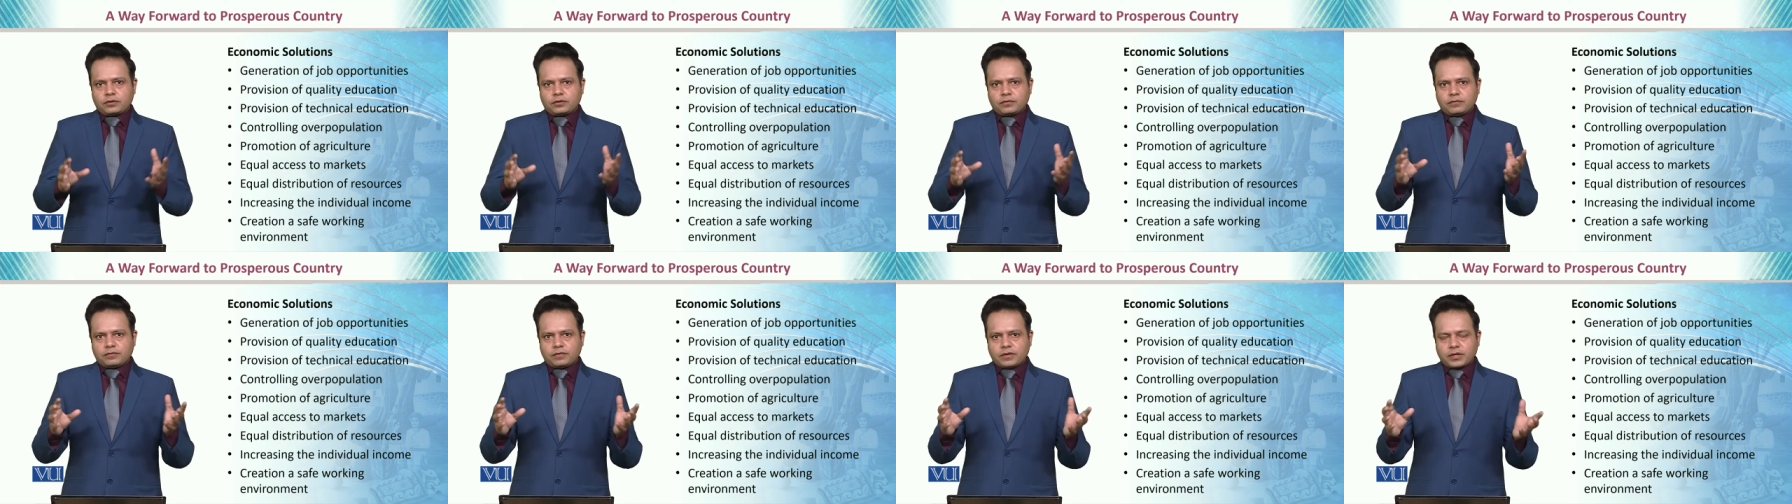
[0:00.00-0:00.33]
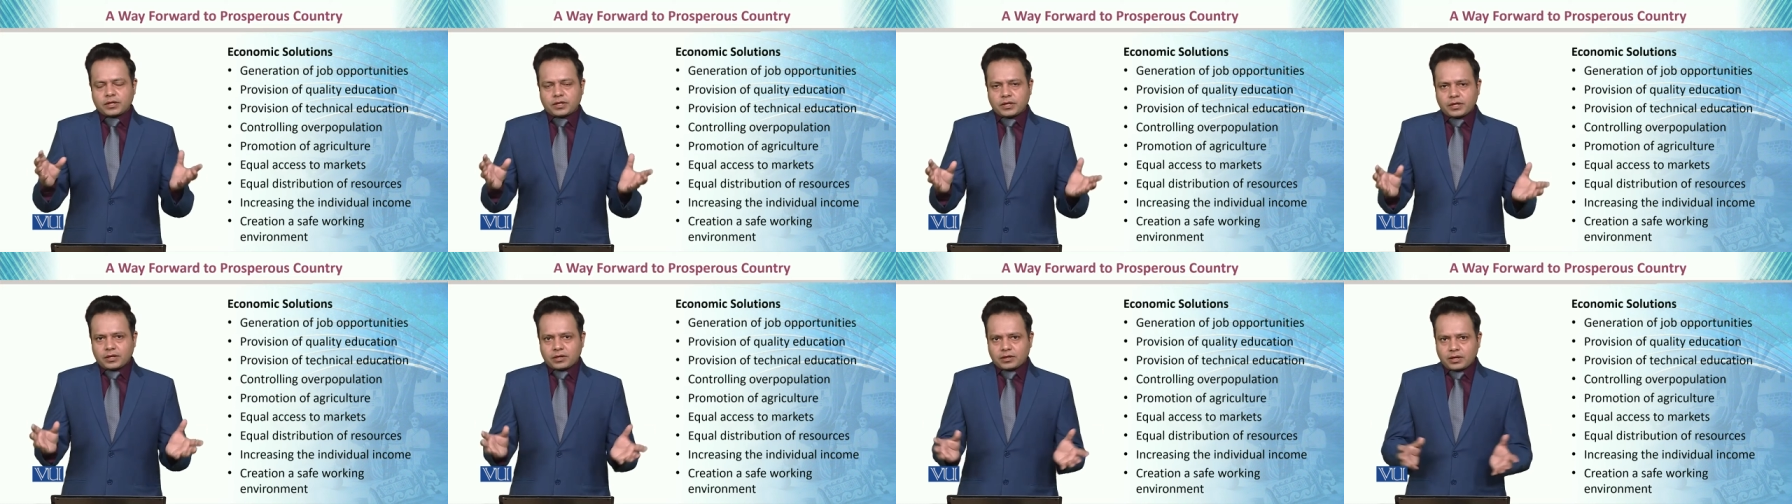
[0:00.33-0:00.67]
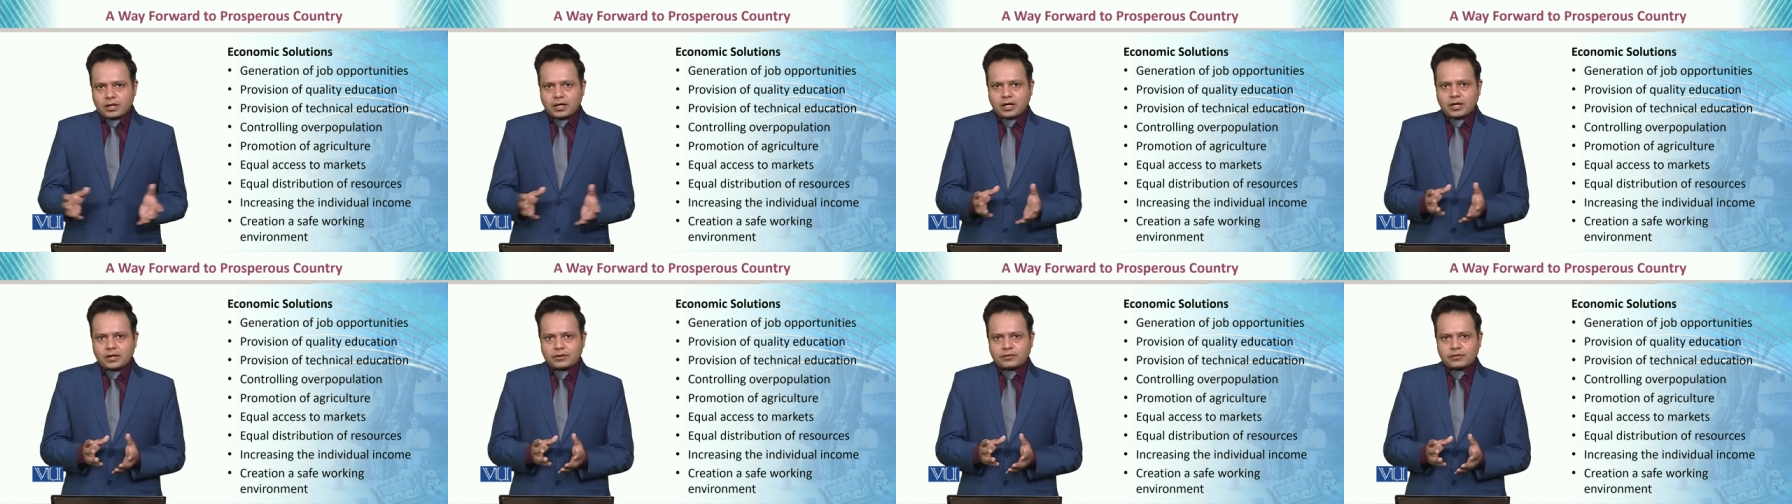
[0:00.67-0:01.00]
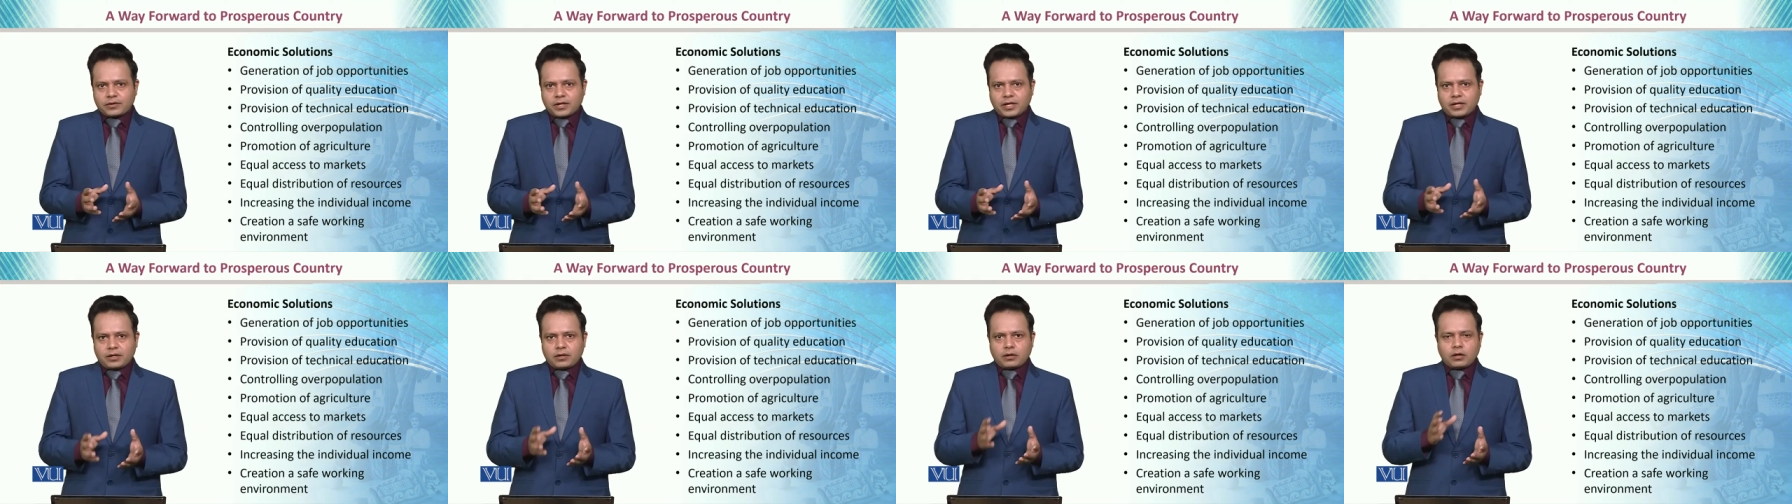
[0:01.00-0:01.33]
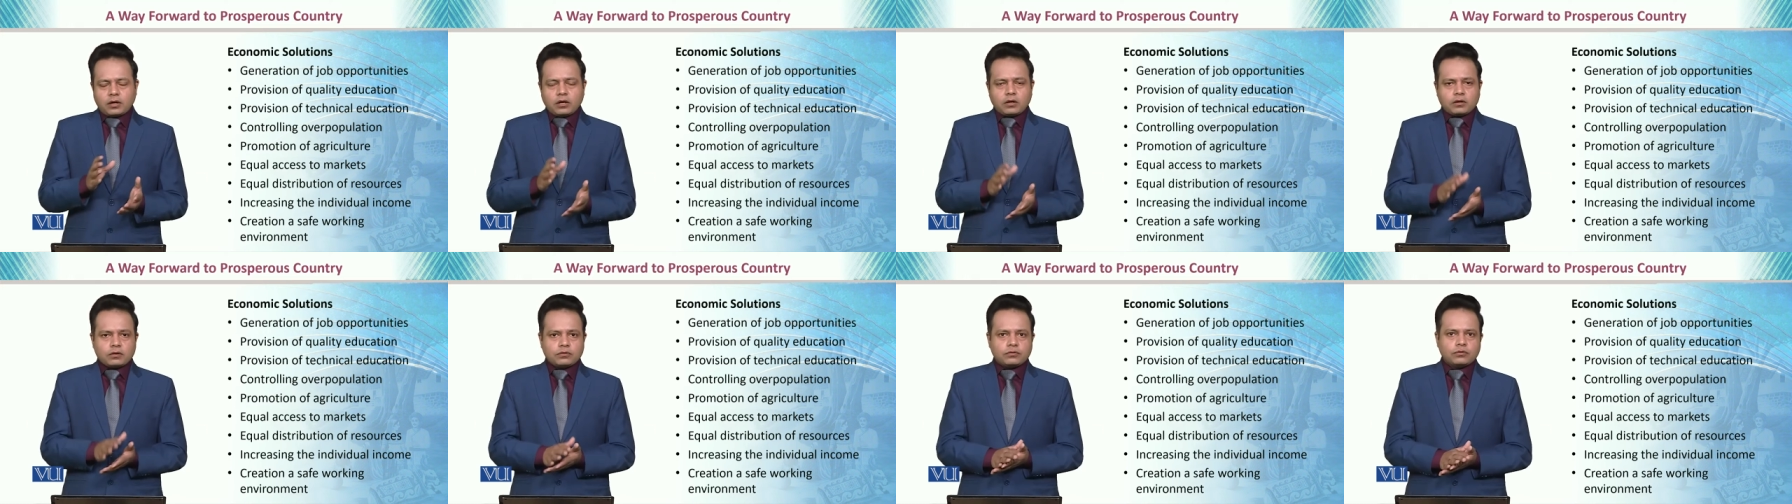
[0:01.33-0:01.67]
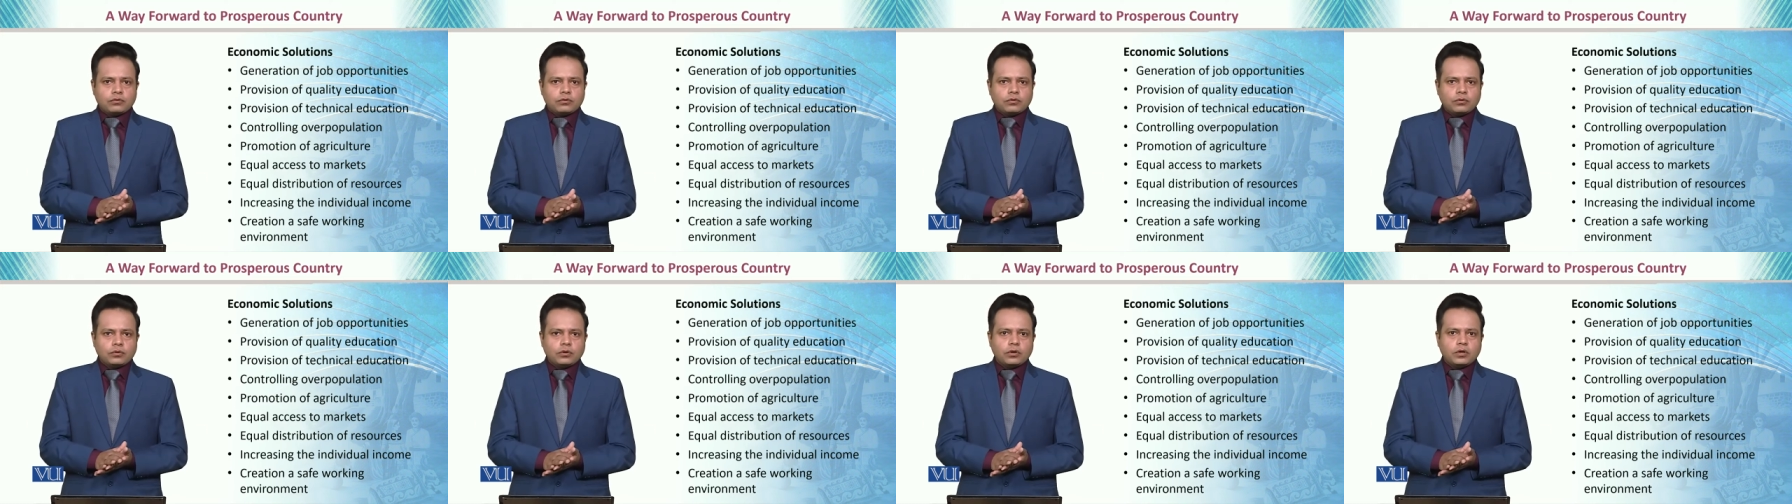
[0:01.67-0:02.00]
the working class can
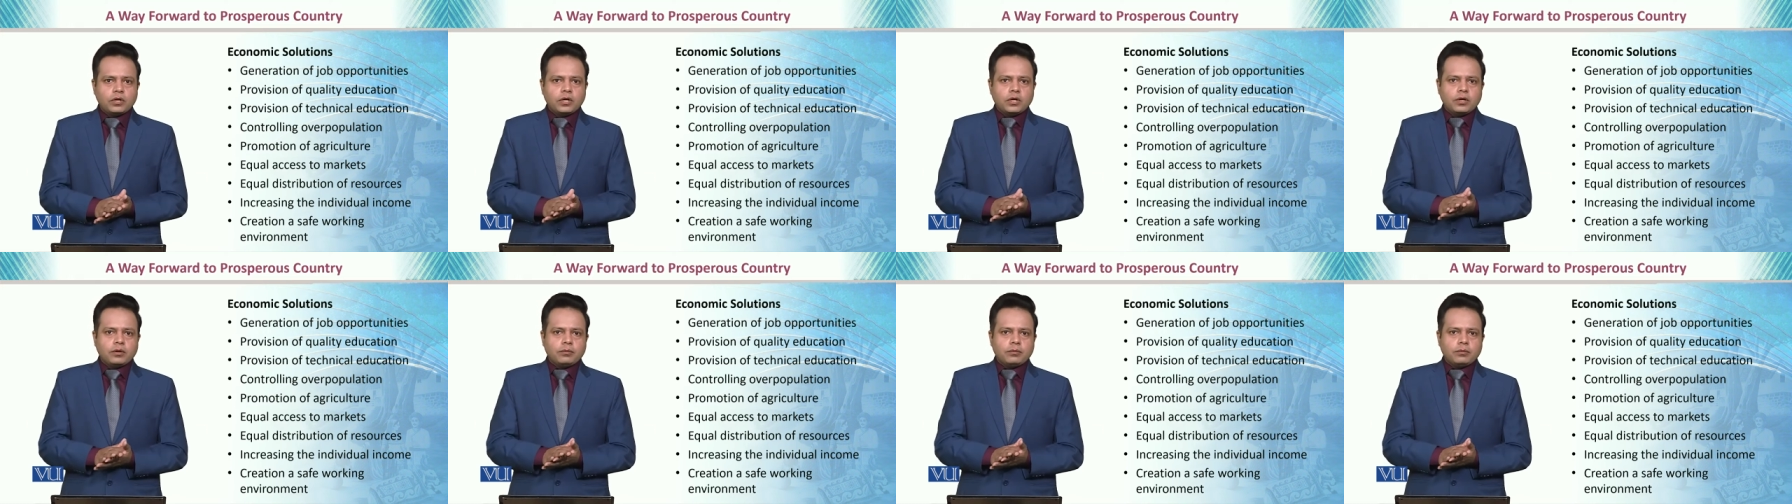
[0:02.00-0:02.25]
also